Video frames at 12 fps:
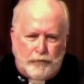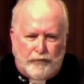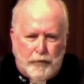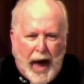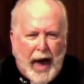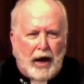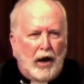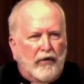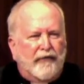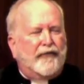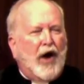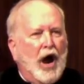battle
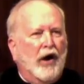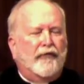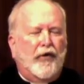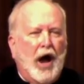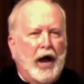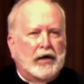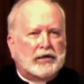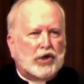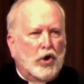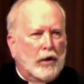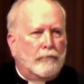of firefight is going to